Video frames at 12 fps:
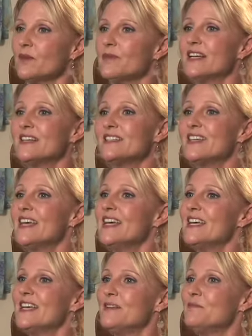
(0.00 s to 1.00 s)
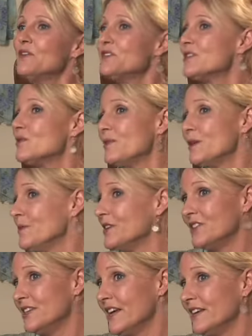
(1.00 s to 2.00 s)
Because most of the people
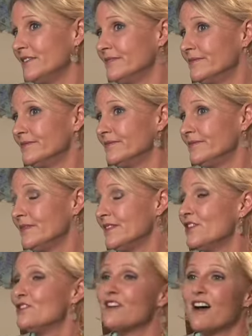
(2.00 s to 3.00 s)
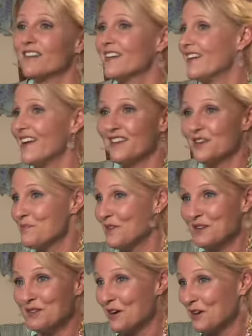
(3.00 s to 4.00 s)
you date, they're not going to end up
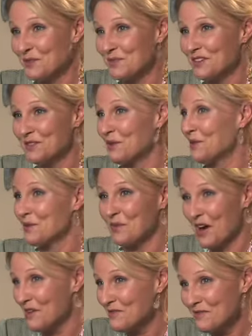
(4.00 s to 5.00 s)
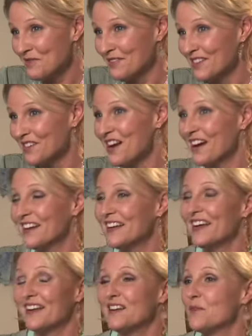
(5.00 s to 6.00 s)
being your husband or your wife. They're not going
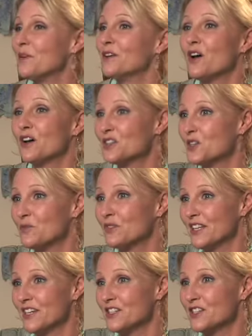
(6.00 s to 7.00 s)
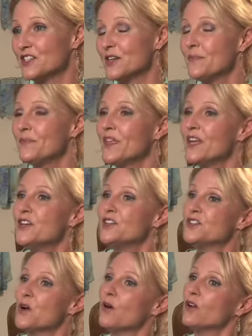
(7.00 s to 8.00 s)
to end up in long-term relationship.
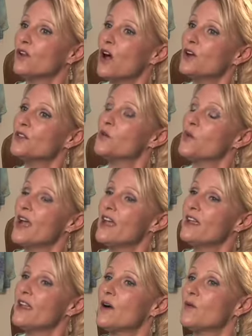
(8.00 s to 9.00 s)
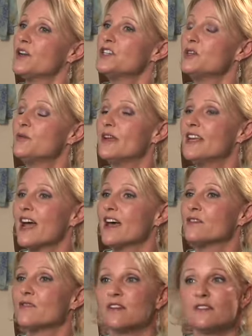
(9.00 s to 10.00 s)
So along the way, I want you to be
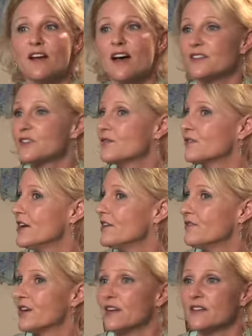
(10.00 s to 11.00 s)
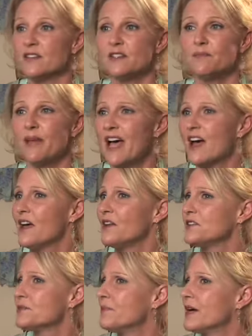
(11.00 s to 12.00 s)
gathering lots of great friends,
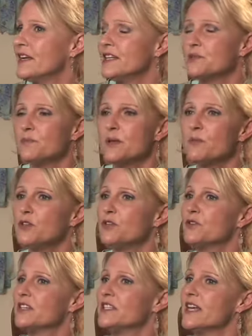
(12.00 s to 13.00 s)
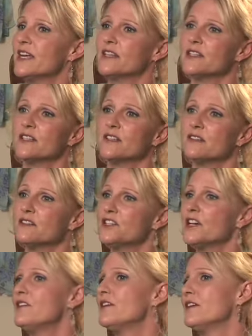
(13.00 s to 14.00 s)
pals, buddies, people you can take to
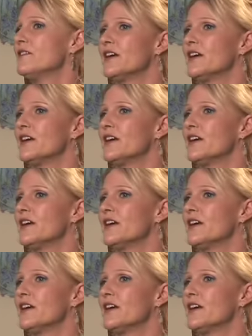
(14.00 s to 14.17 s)
charity